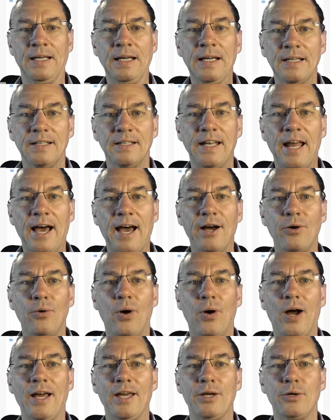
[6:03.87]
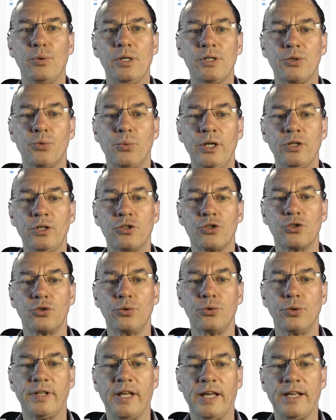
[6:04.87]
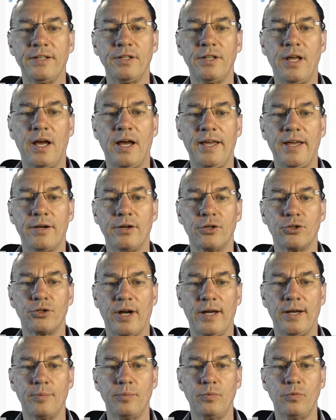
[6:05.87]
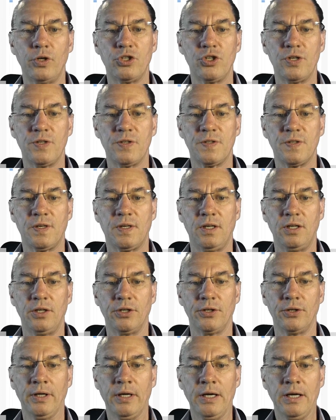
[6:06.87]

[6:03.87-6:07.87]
Now I will switch to another diagram, which is here,